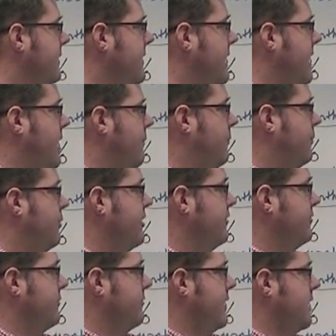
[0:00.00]
Now, our
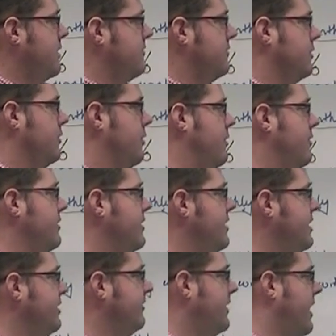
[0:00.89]
present value of the
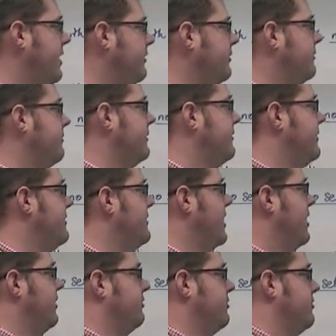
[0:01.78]
loan is
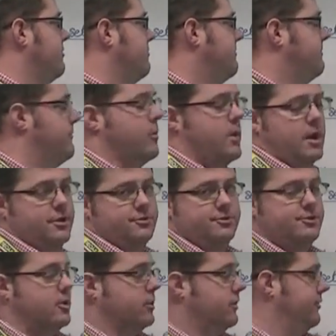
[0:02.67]

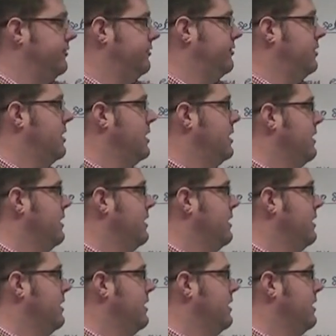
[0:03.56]
$150,400.